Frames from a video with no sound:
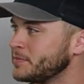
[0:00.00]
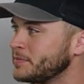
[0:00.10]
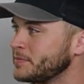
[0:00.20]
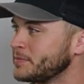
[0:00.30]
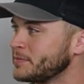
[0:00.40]

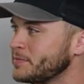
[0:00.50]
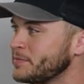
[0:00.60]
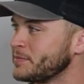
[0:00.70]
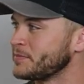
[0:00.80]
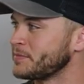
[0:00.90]

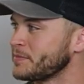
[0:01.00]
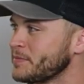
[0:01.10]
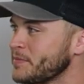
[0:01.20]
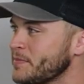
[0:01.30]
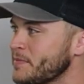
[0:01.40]

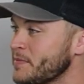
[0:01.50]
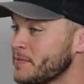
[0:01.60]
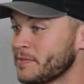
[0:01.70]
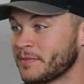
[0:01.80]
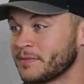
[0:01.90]

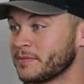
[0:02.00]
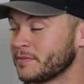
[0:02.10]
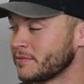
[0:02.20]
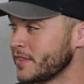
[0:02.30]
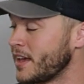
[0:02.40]

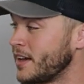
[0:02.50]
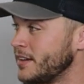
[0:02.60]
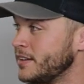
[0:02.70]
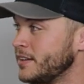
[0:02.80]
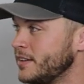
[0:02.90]

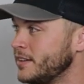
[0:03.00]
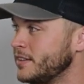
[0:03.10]
This person isn't speaking.